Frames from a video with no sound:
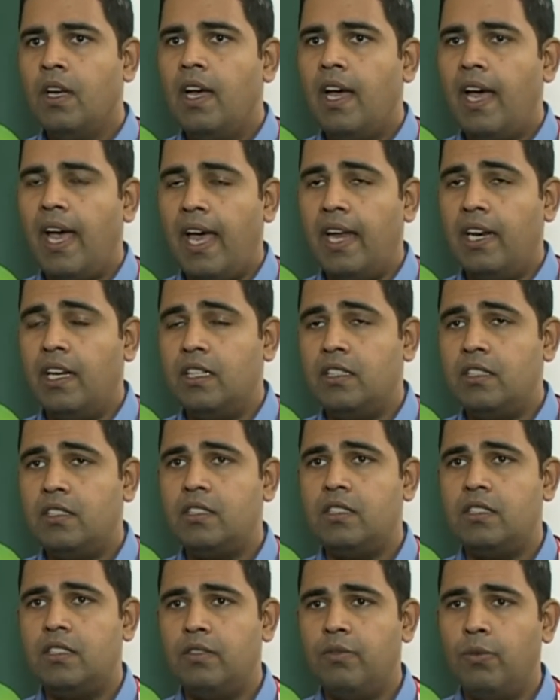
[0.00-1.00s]
and
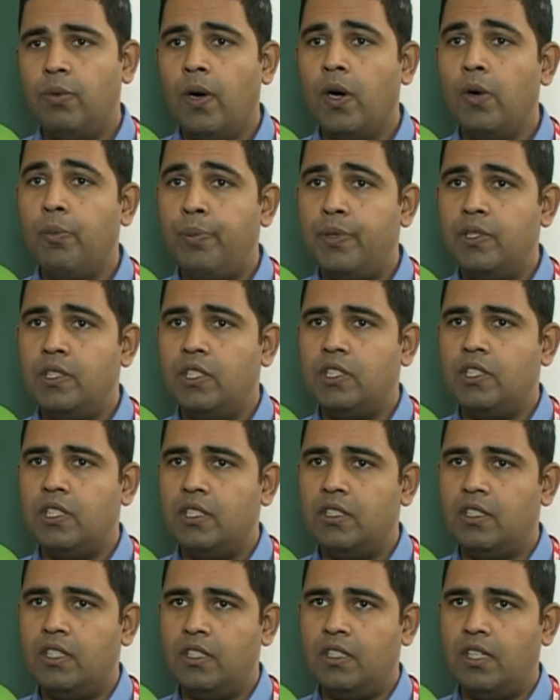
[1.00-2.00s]
it's well
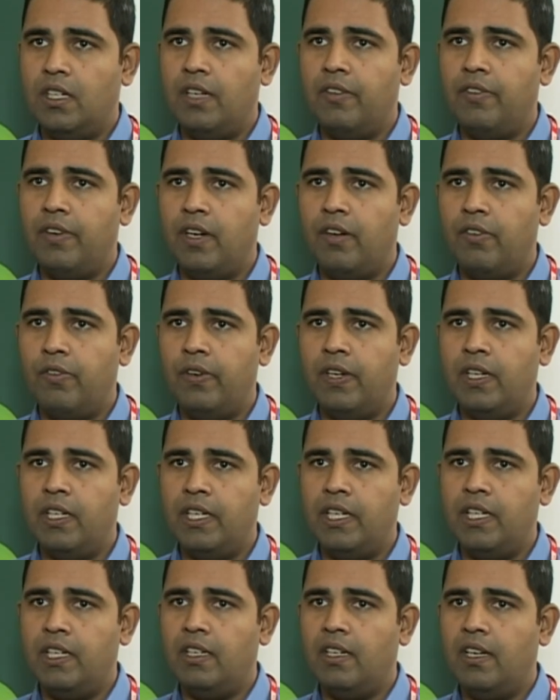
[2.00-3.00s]
positioned to deliver
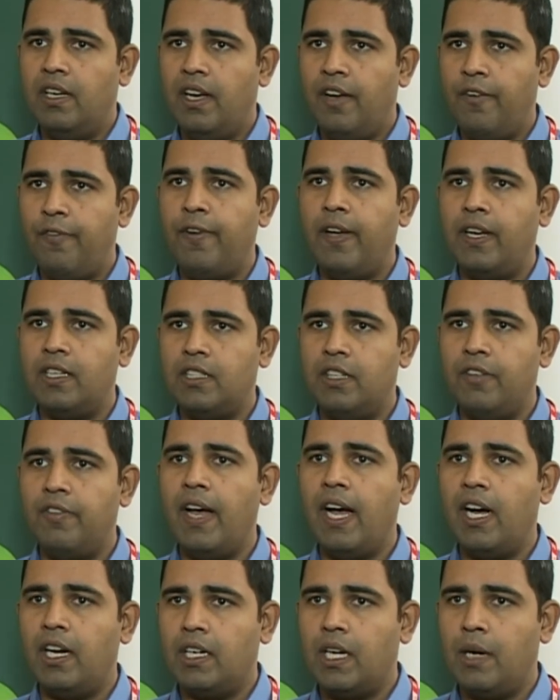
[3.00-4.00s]
really effective
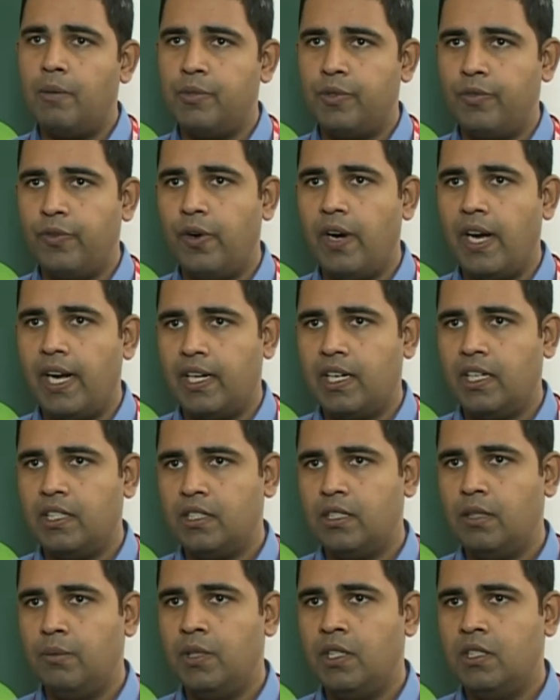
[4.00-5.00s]
outcomes for our
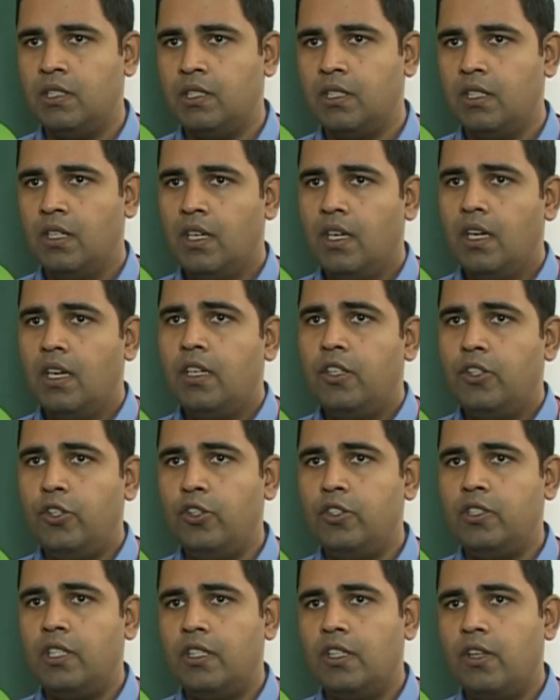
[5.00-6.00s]
customers,
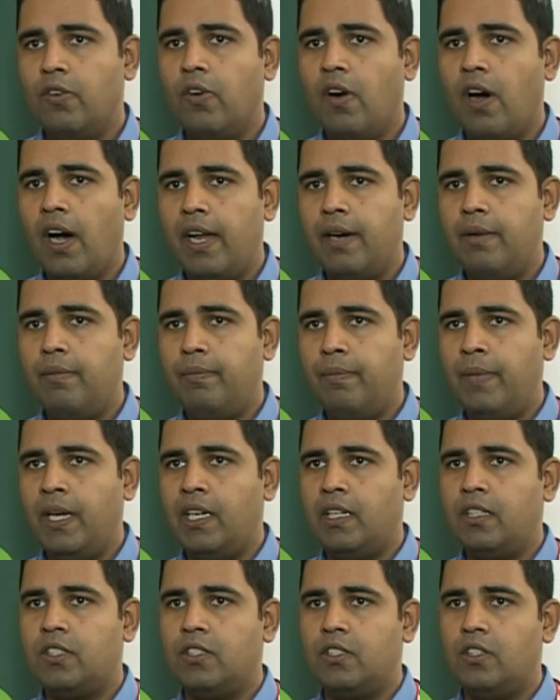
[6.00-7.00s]
using the right
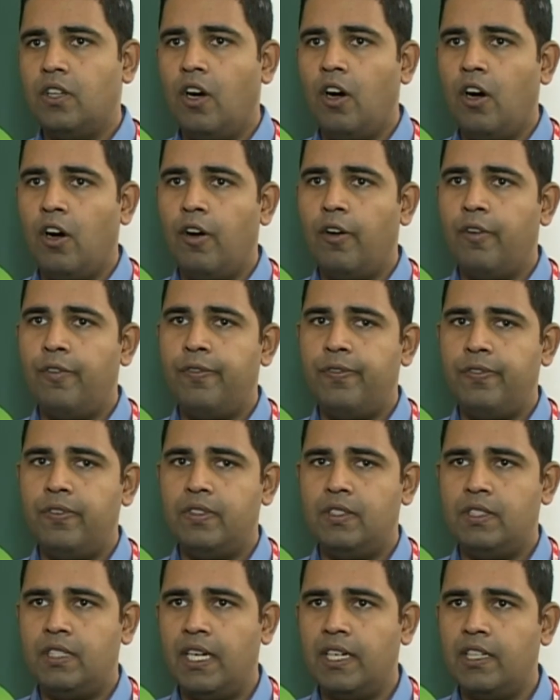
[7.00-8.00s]
mix of
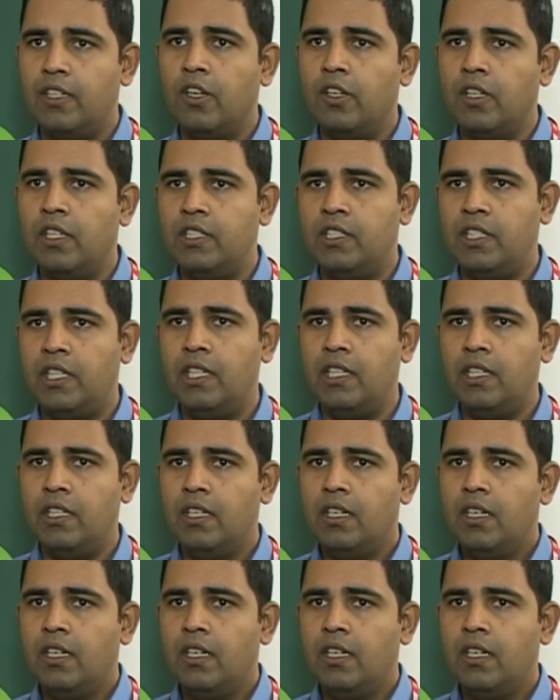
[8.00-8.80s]
technology